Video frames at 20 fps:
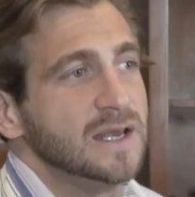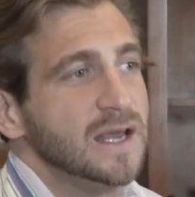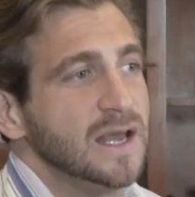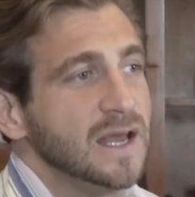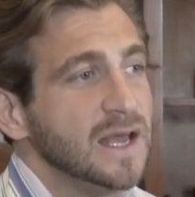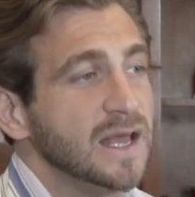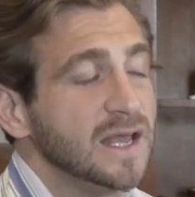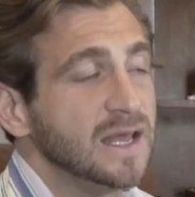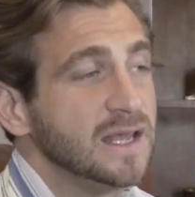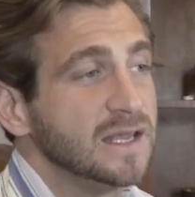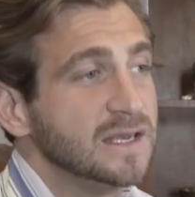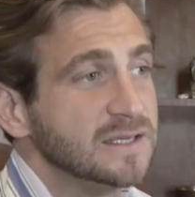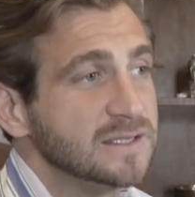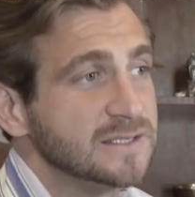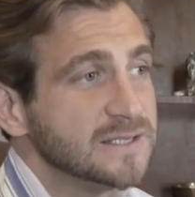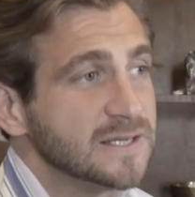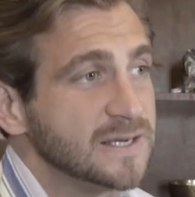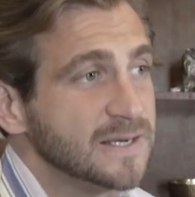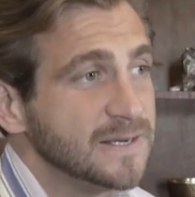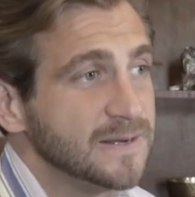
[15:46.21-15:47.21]
And
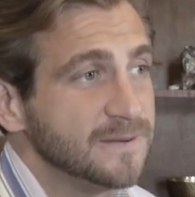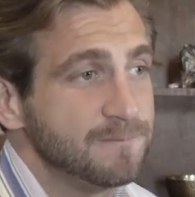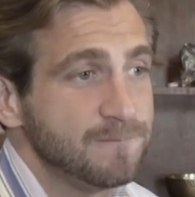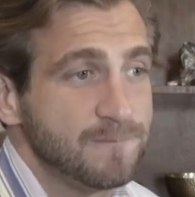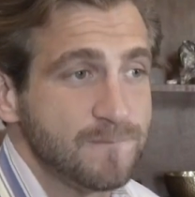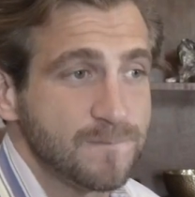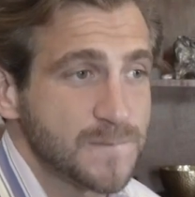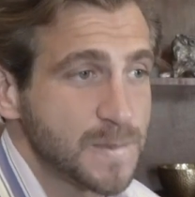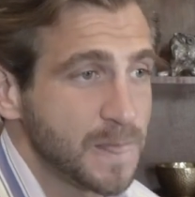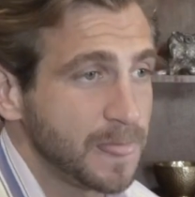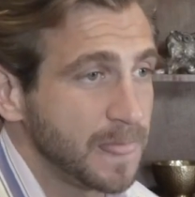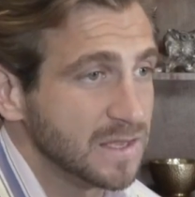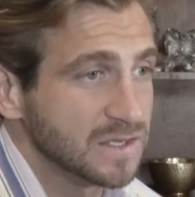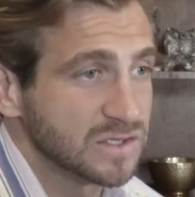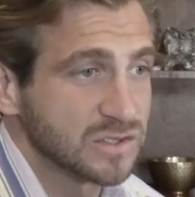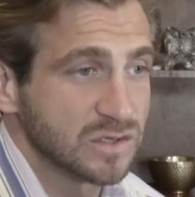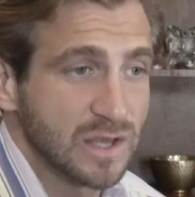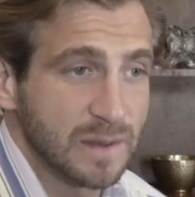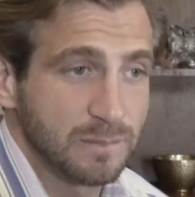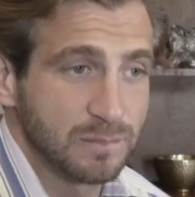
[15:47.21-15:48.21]

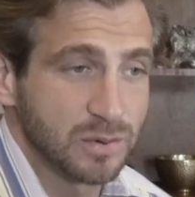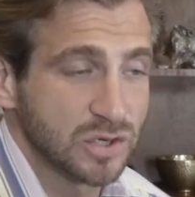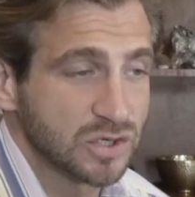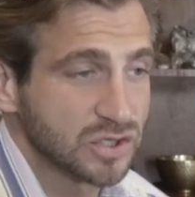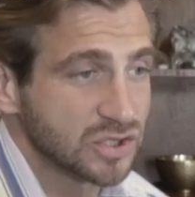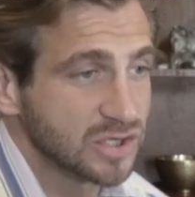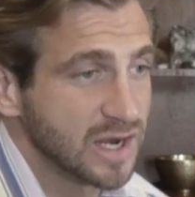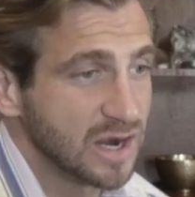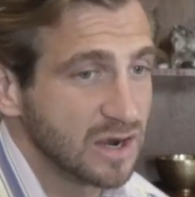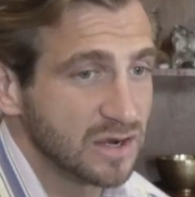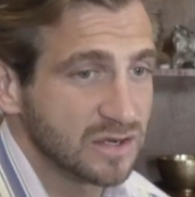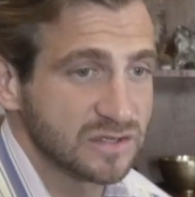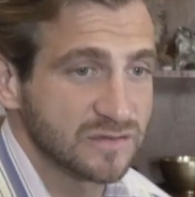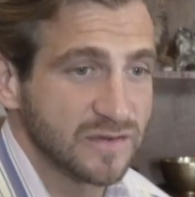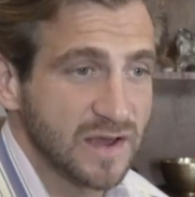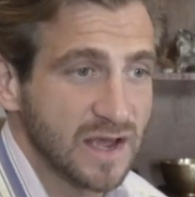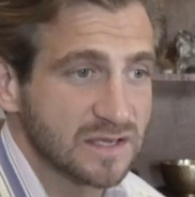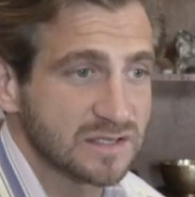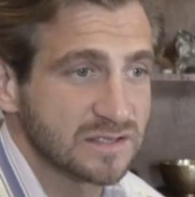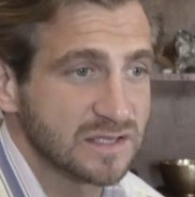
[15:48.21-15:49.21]
so they pushed it out as
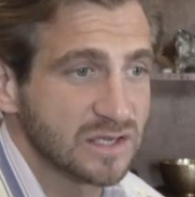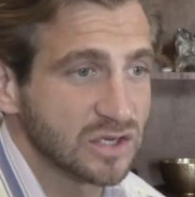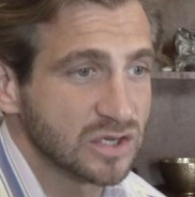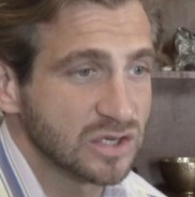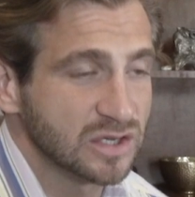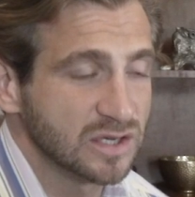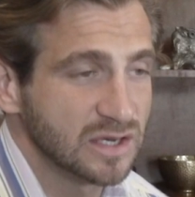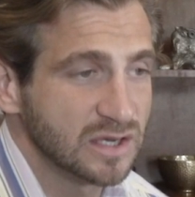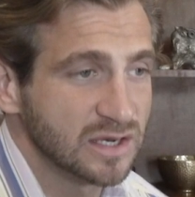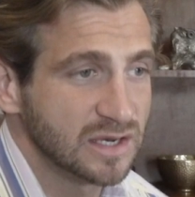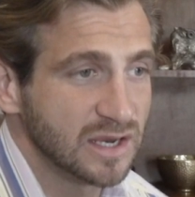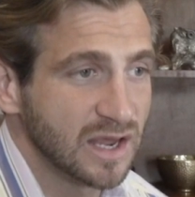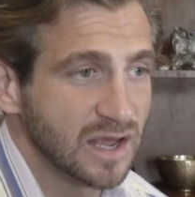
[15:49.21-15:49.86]
fast as they could,